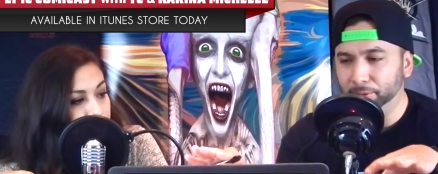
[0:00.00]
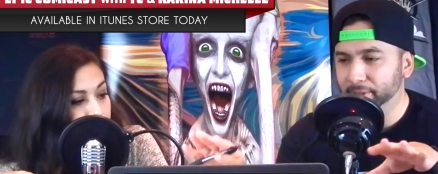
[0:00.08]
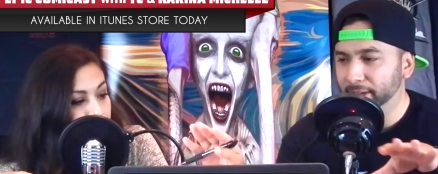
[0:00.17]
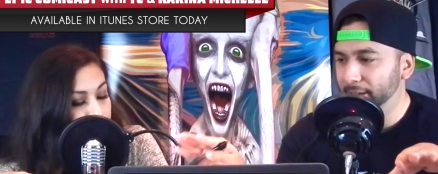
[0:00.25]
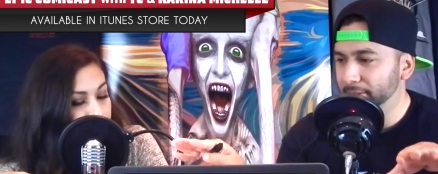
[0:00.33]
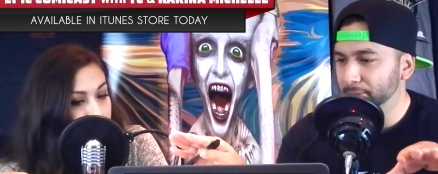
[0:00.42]

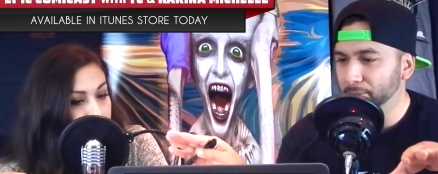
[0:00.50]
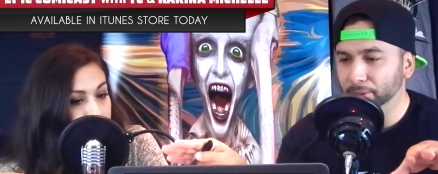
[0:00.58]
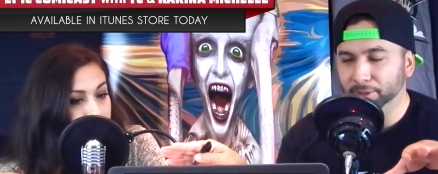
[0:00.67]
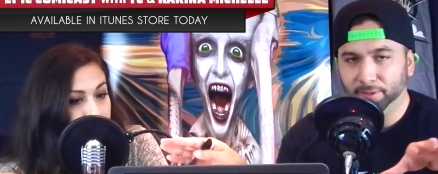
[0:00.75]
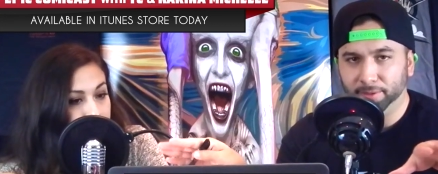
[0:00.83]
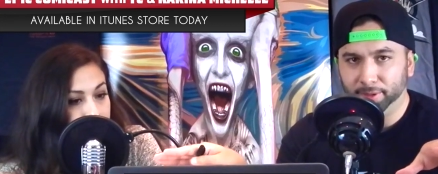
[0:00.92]
Speaker 1: own
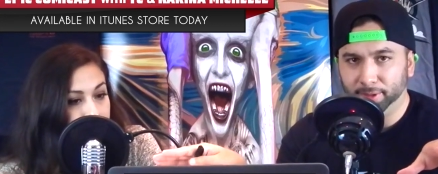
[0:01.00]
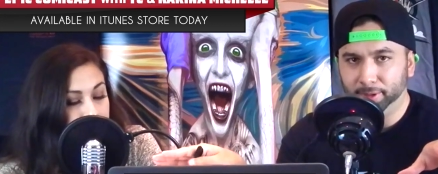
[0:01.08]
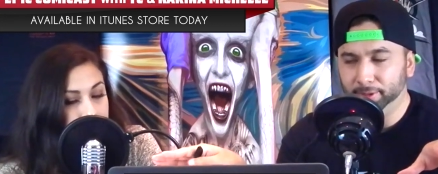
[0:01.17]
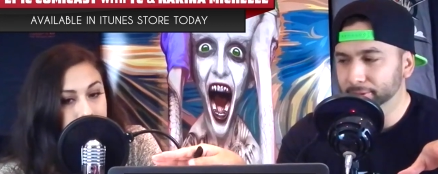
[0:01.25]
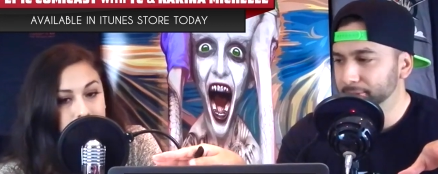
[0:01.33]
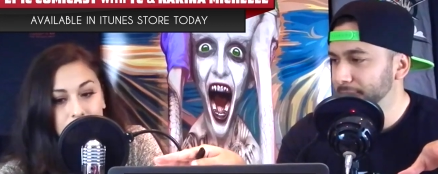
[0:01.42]
categories of their
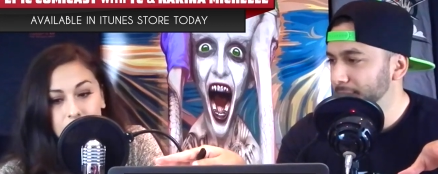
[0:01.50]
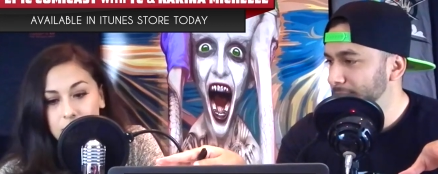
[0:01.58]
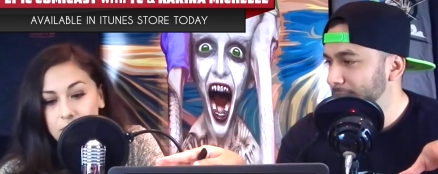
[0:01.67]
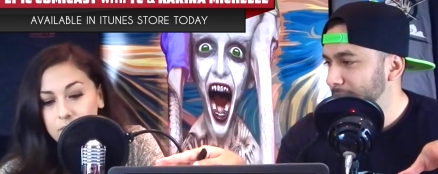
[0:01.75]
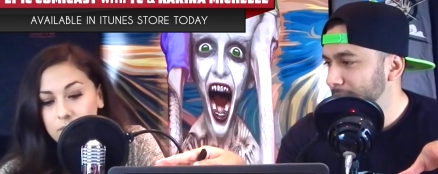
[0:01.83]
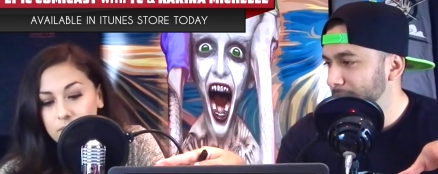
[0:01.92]
own,
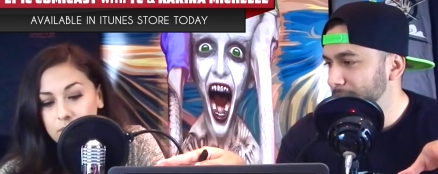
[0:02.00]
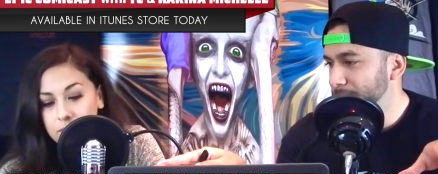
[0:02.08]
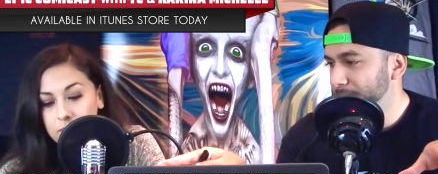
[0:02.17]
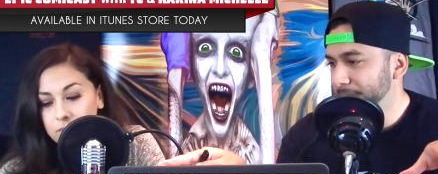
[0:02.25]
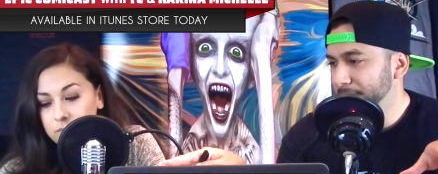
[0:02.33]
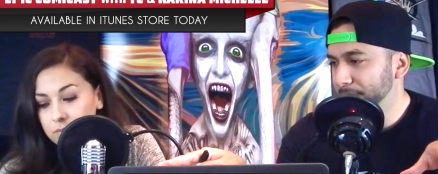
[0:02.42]

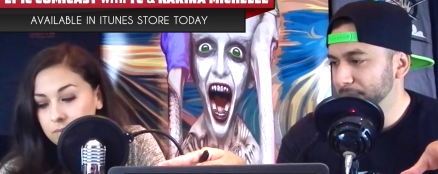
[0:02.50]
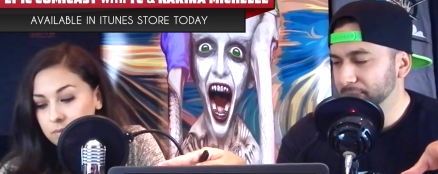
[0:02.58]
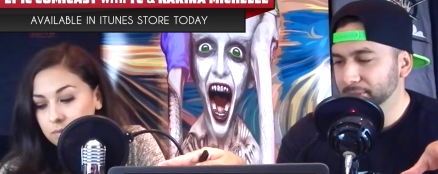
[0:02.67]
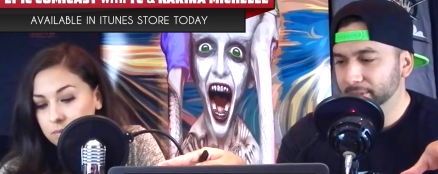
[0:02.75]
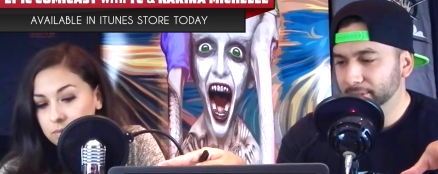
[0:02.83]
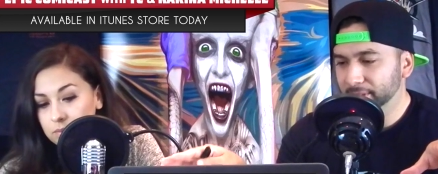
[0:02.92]
um, in terms
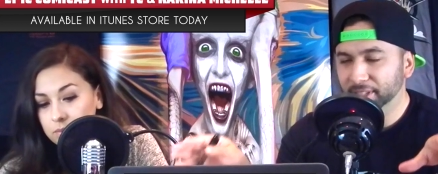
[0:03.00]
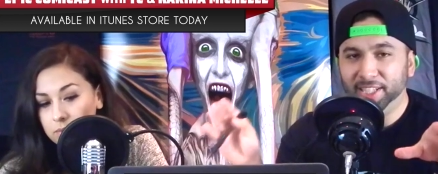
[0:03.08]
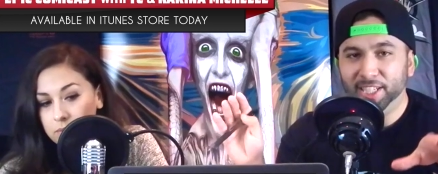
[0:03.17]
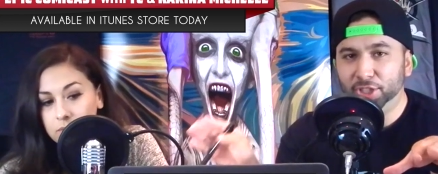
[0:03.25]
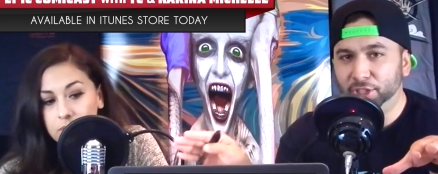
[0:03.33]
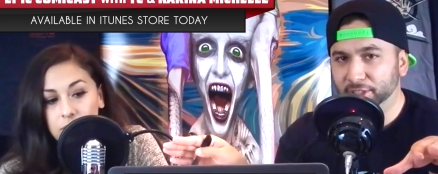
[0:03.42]
of the
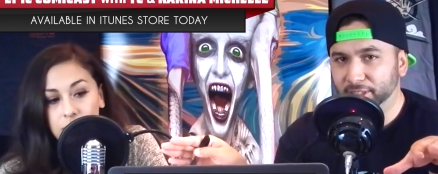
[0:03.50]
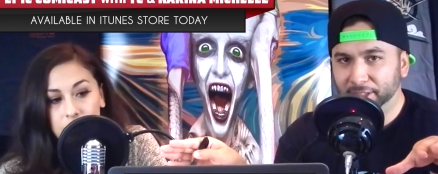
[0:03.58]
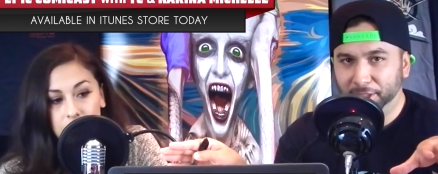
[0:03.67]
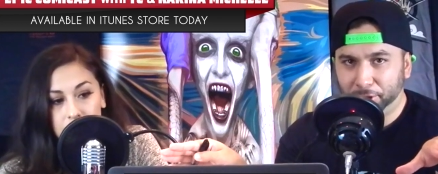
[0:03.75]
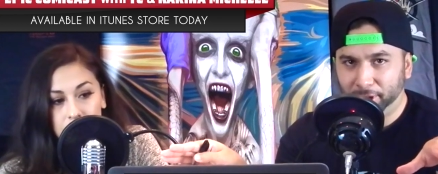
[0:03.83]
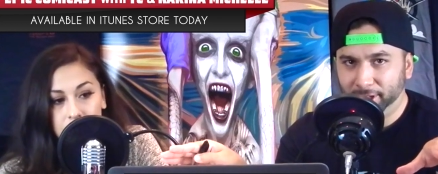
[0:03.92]
niches
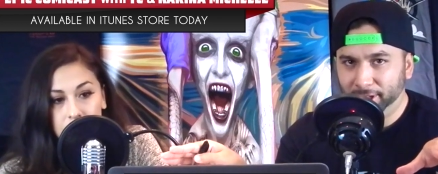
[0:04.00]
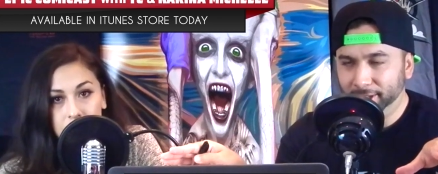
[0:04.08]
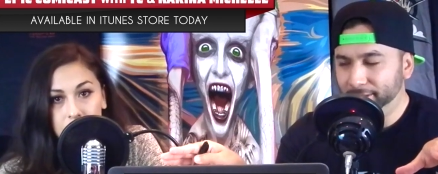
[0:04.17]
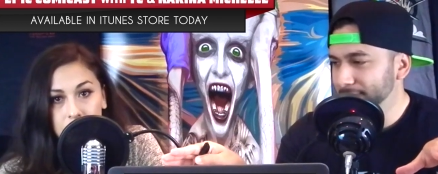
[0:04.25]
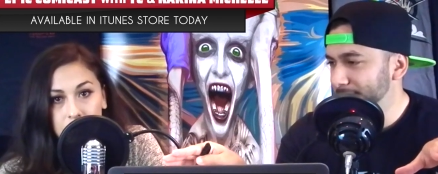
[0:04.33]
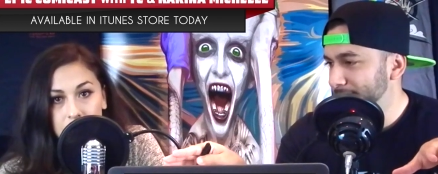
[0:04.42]
that they try to
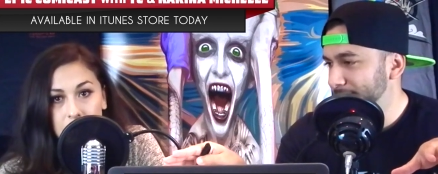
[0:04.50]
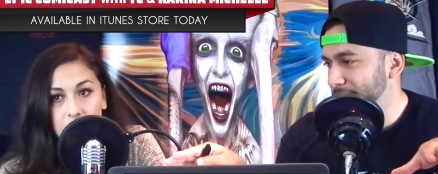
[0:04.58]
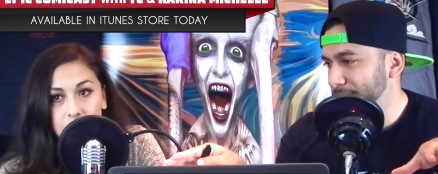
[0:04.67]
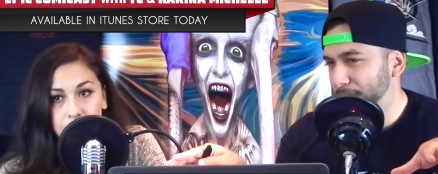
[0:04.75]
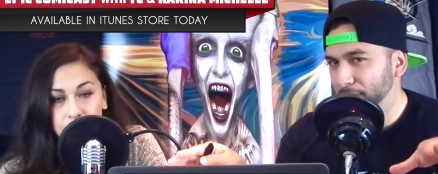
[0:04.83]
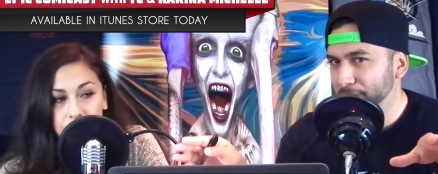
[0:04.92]
hit. Yeah.
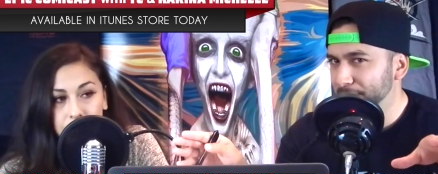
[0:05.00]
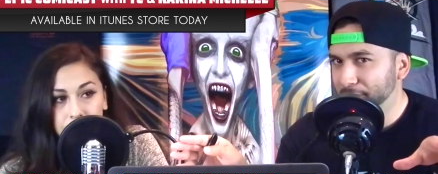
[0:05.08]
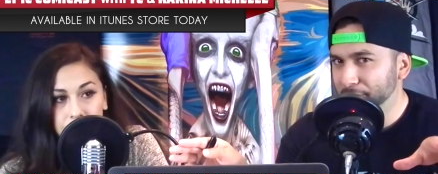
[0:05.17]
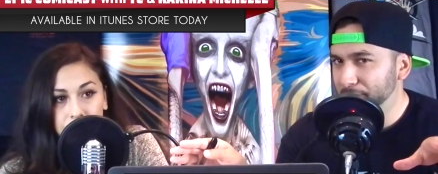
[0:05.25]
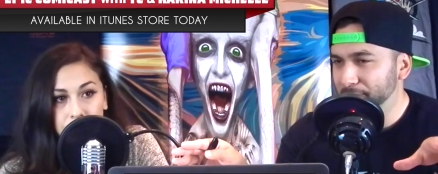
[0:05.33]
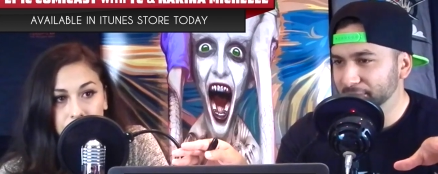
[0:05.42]
Like Marvel's
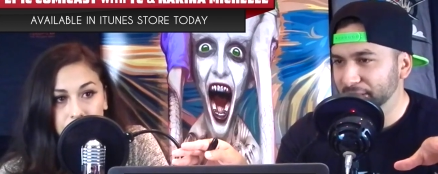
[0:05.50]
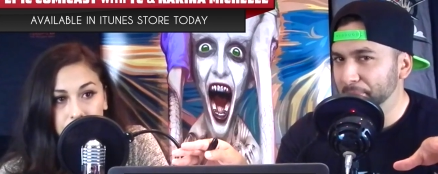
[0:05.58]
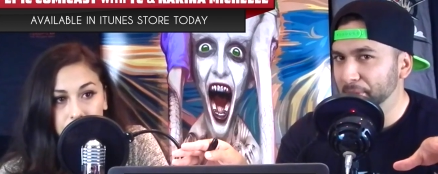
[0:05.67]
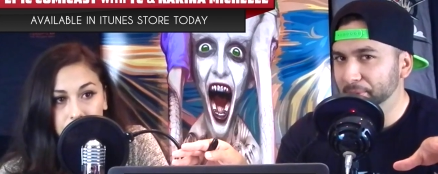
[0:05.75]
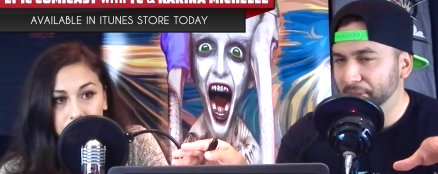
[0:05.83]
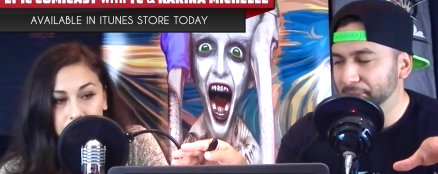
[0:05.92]
not doing the
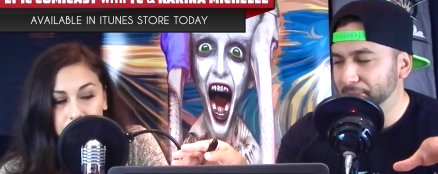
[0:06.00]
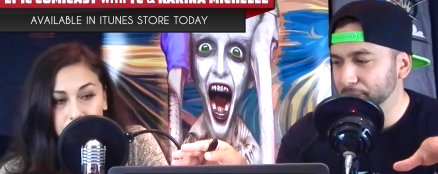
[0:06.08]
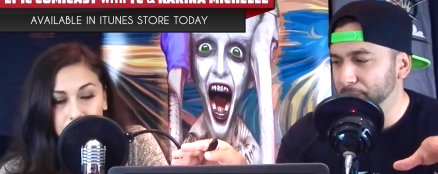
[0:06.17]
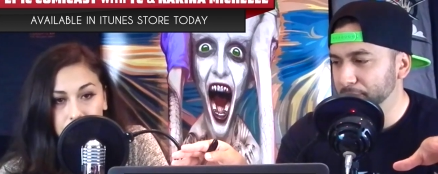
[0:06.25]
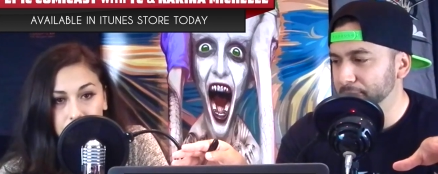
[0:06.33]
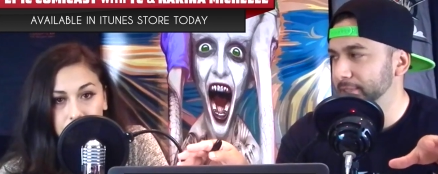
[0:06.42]
same thing with every
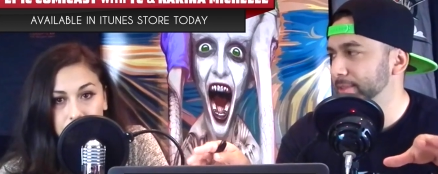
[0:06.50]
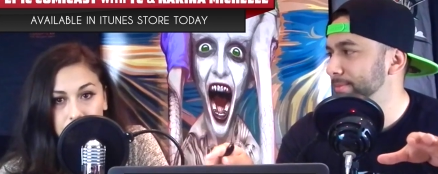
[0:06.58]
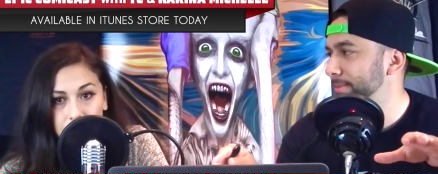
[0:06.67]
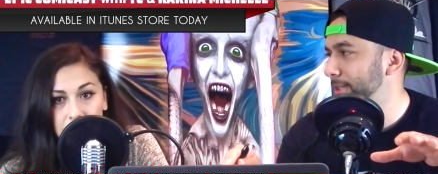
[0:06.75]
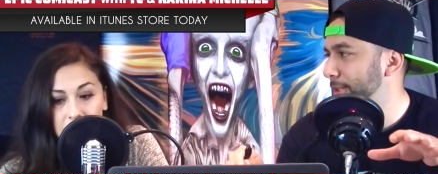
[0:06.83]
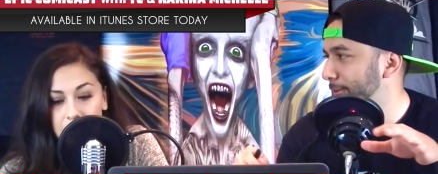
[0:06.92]
single movie.
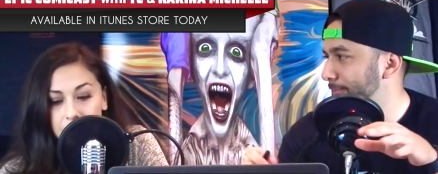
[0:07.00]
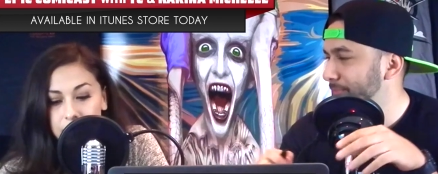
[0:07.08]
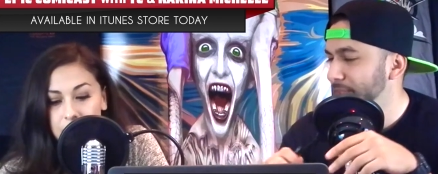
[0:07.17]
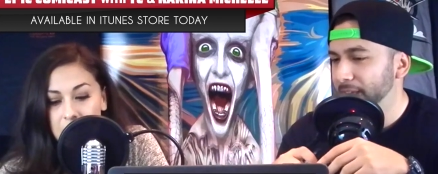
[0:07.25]
So. Yeah.